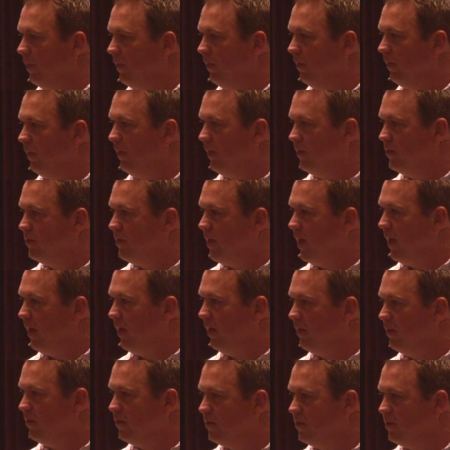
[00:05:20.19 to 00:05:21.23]
This day
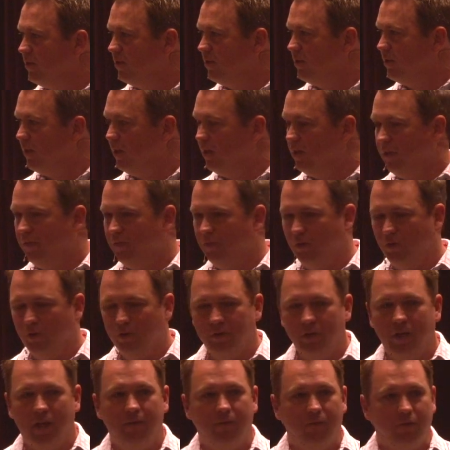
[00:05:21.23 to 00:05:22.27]
is a difficult
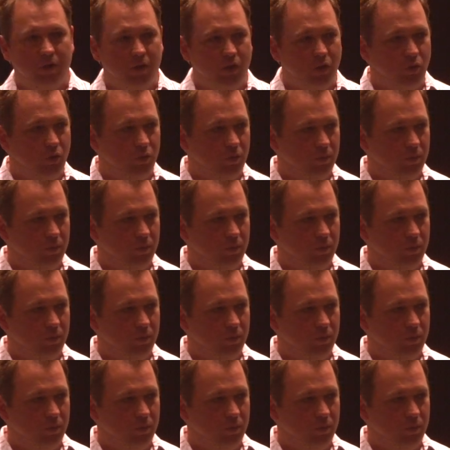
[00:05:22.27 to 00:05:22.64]
day for you.